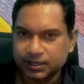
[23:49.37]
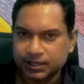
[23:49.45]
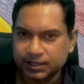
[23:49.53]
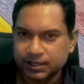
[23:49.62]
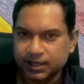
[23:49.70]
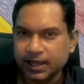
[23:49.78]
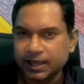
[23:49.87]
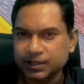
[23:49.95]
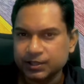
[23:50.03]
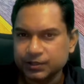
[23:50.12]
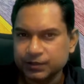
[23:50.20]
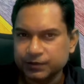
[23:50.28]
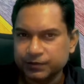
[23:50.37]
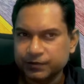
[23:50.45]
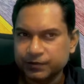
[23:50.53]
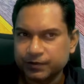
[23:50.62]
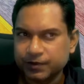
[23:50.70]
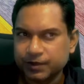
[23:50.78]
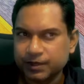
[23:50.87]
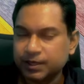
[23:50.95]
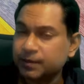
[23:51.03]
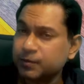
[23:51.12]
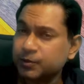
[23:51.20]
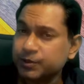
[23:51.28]
the hands of
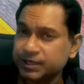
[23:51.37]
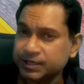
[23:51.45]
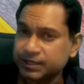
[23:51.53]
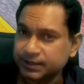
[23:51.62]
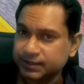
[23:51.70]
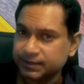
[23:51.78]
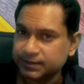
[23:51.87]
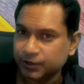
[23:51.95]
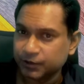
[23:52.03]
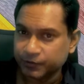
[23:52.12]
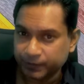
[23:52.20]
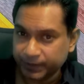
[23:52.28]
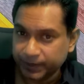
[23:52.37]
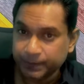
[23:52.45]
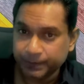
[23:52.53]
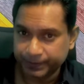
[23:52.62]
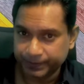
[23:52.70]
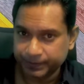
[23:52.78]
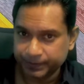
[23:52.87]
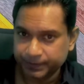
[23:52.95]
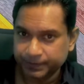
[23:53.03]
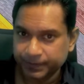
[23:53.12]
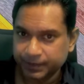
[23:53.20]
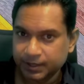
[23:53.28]
communities, of people.
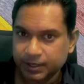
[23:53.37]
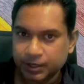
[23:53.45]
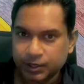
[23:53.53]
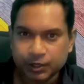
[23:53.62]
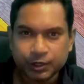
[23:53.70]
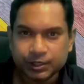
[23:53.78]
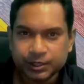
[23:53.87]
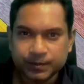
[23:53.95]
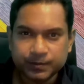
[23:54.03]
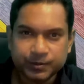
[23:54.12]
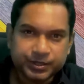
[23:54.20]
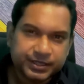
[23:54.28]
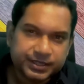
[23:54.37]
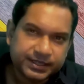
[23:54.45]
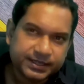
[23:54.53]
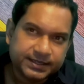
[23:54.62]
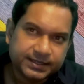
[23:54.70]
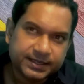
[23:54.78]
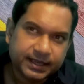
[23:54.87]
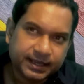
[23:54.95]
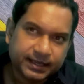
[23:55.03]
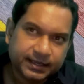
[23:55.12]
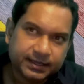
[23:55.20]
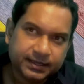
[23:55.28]
Not communities
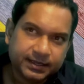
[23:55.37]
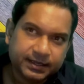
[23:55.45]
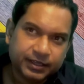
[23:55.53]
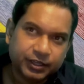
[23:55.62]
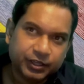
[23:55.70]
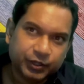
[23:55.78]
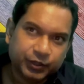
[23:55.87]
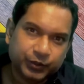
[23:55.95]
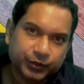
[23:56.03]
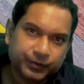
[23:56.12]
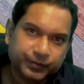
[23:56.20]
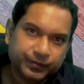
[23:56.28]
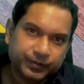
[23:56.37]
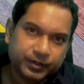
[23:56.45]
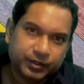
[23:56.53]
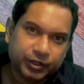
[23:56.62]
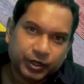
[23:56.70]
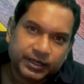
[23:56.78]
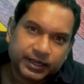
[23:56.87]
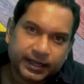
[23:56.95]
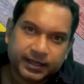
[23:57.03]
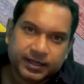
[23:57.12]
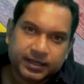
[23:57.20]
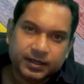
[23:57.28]
like, not
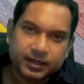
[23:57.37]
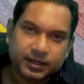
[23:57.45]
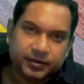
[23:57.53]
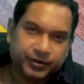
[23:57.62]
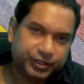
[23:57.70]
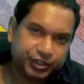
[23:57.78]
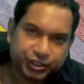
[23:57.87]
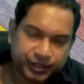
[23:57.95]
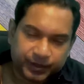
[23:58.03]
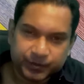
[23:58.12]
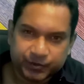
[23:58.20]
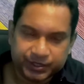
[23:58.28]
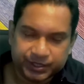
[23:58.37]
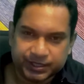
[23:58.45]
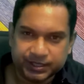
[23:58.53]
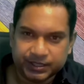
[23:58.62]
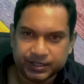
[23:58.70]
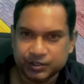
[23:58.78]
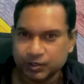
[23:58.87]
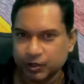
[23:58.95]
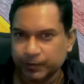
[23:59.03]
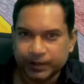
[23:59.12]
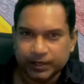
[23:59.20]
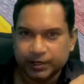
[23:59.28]
like rich communities
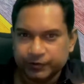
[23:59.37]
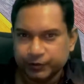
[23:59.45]
or powerful